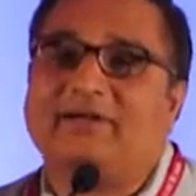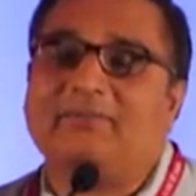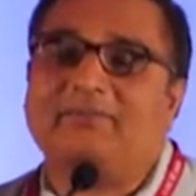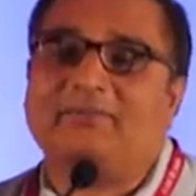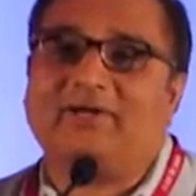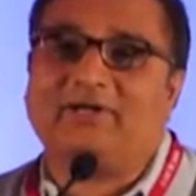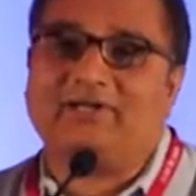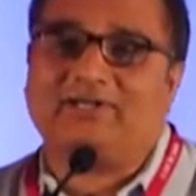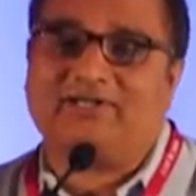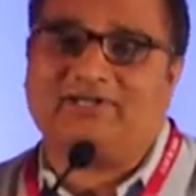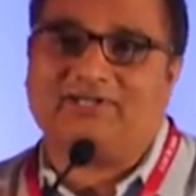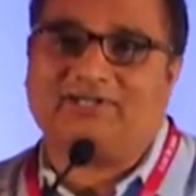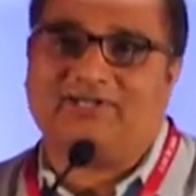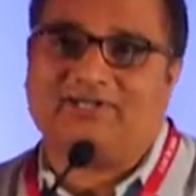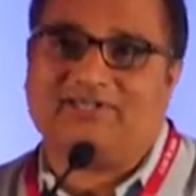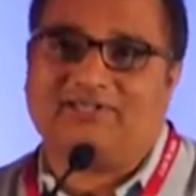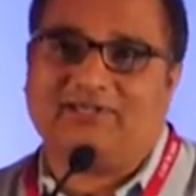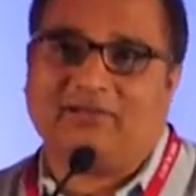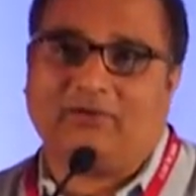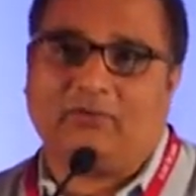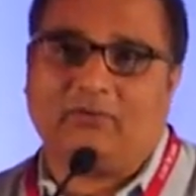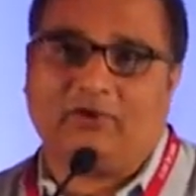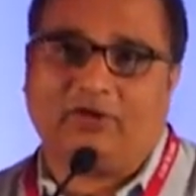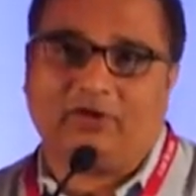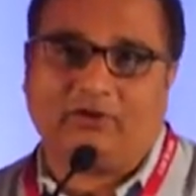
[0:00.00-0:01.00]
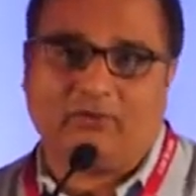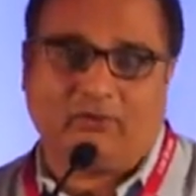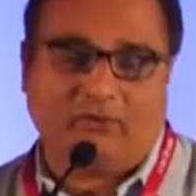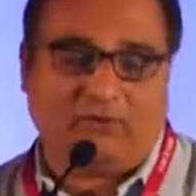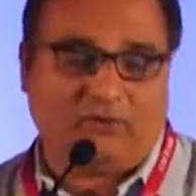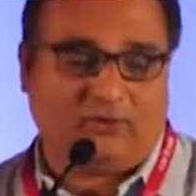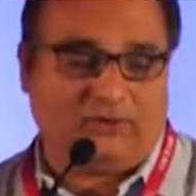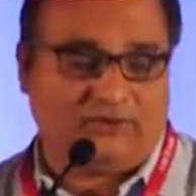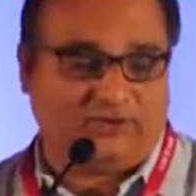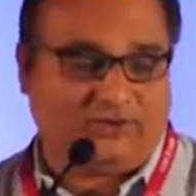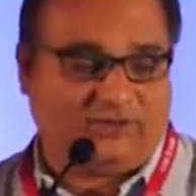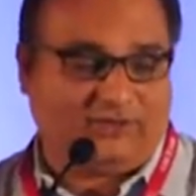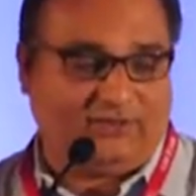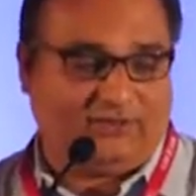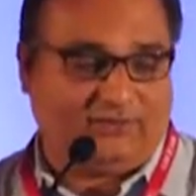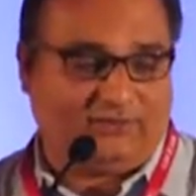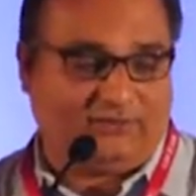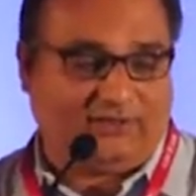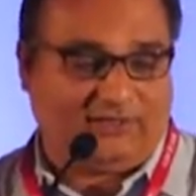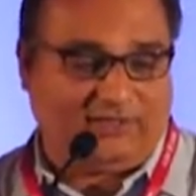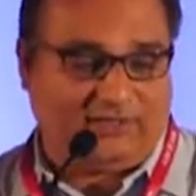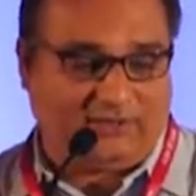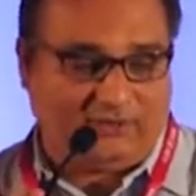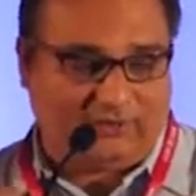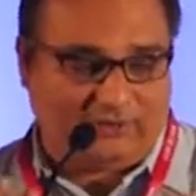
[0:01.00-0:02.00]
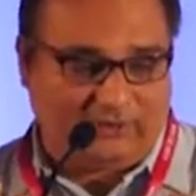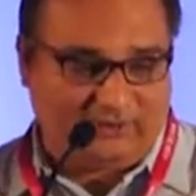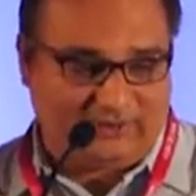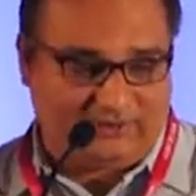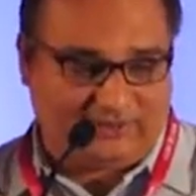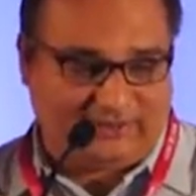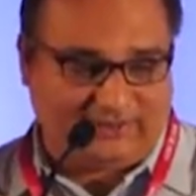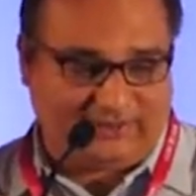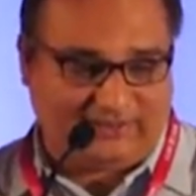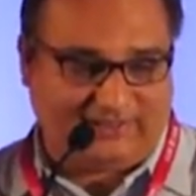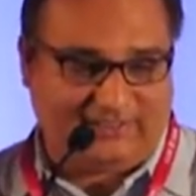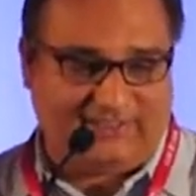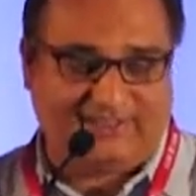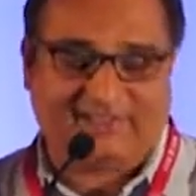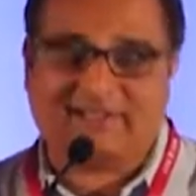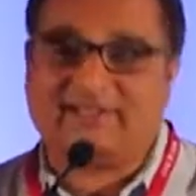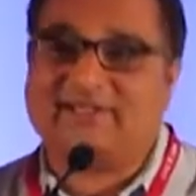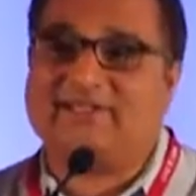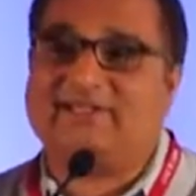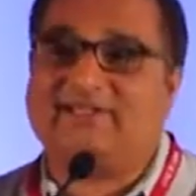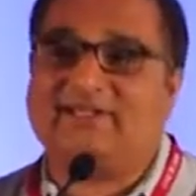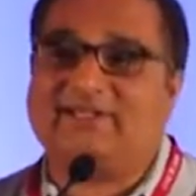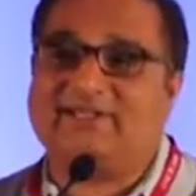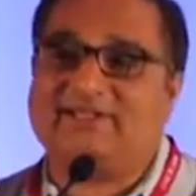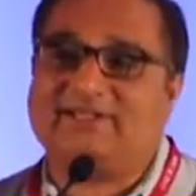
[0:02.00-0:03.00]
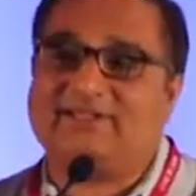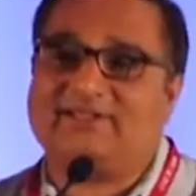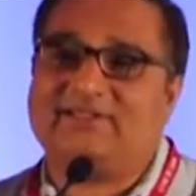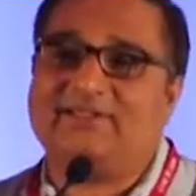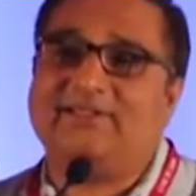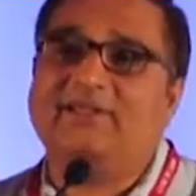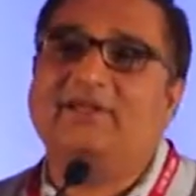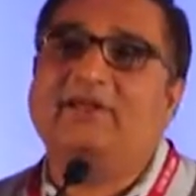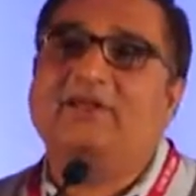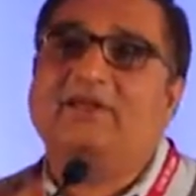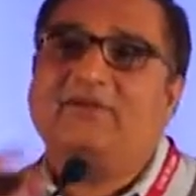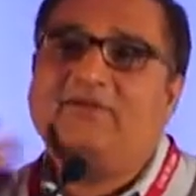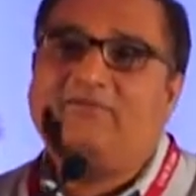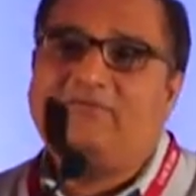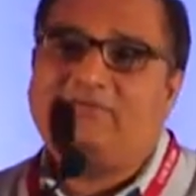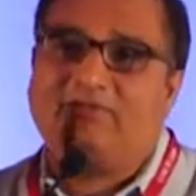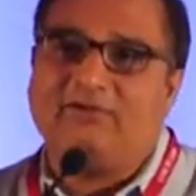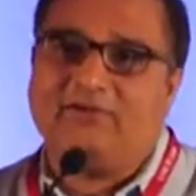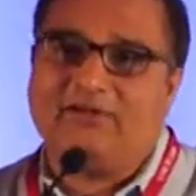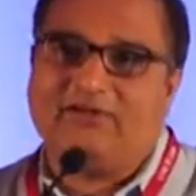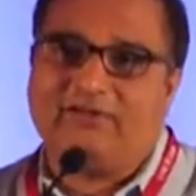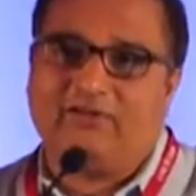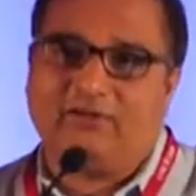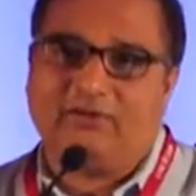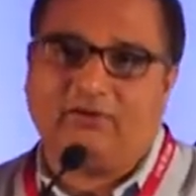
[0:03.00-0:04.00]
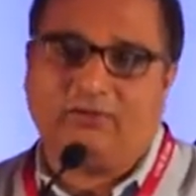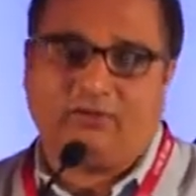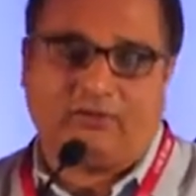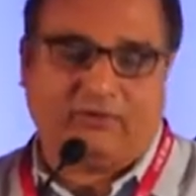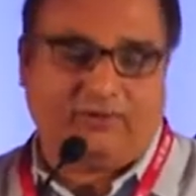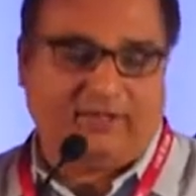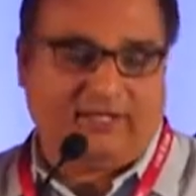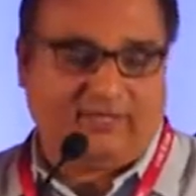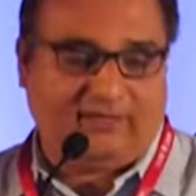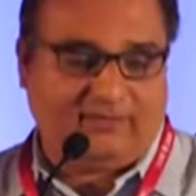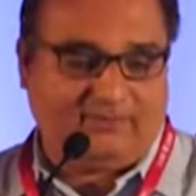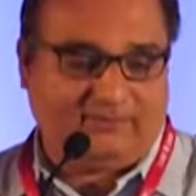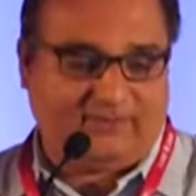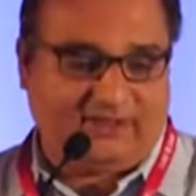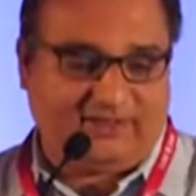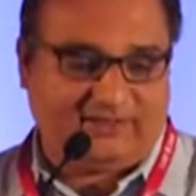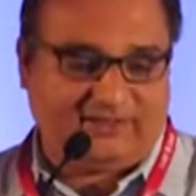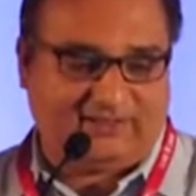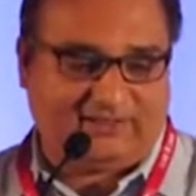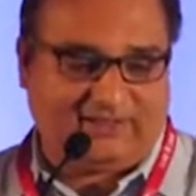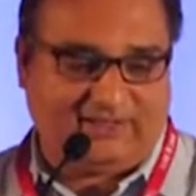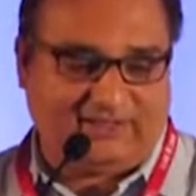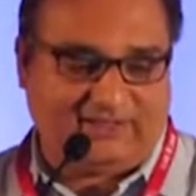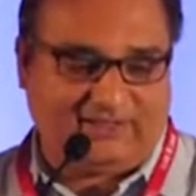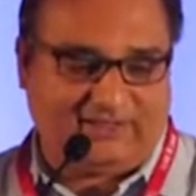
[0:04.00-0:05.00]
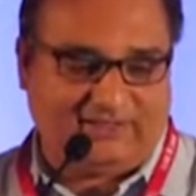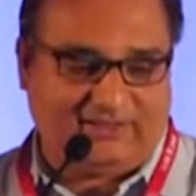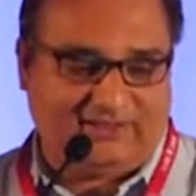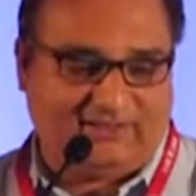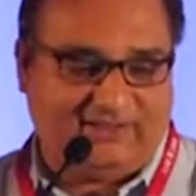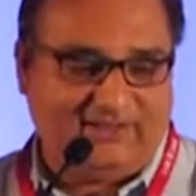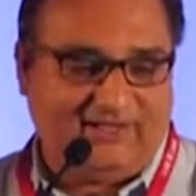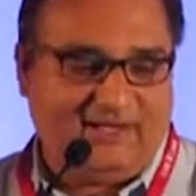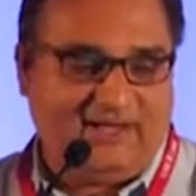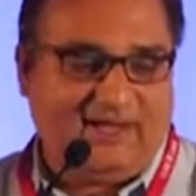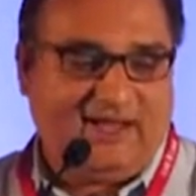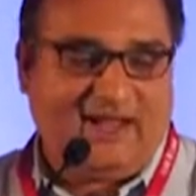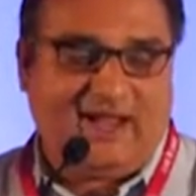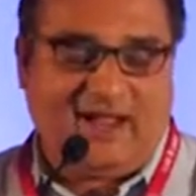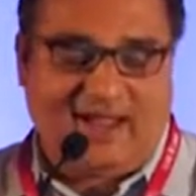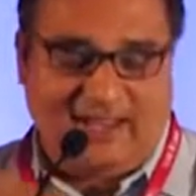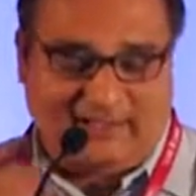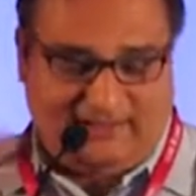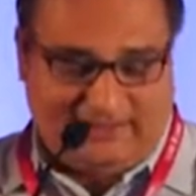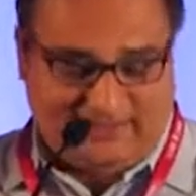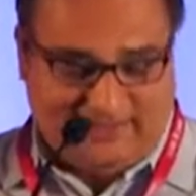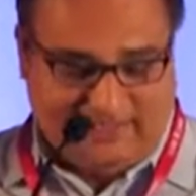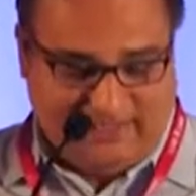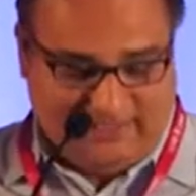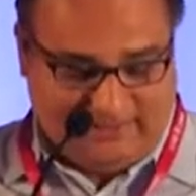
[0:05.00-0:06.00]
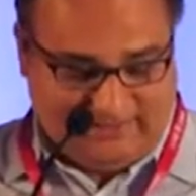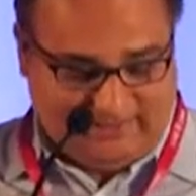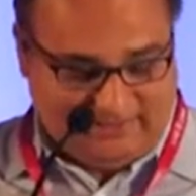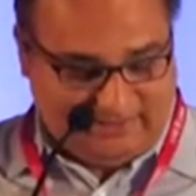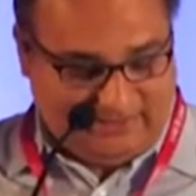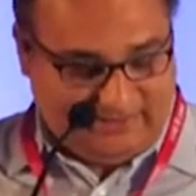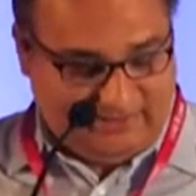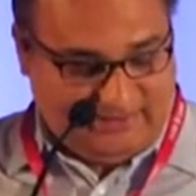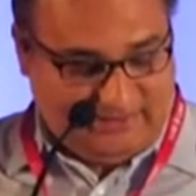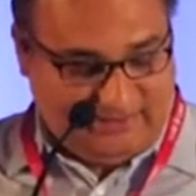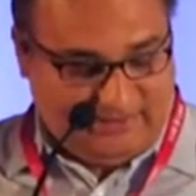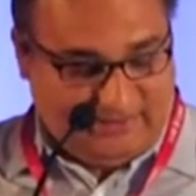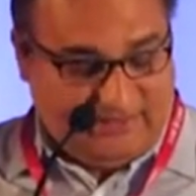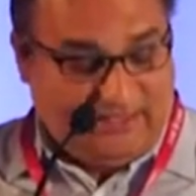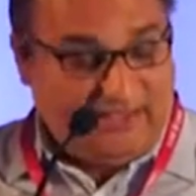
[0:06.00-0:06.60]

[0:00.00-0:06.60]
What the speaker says: some conditions require urological and gynecological consultations, further urodynamic studies, and then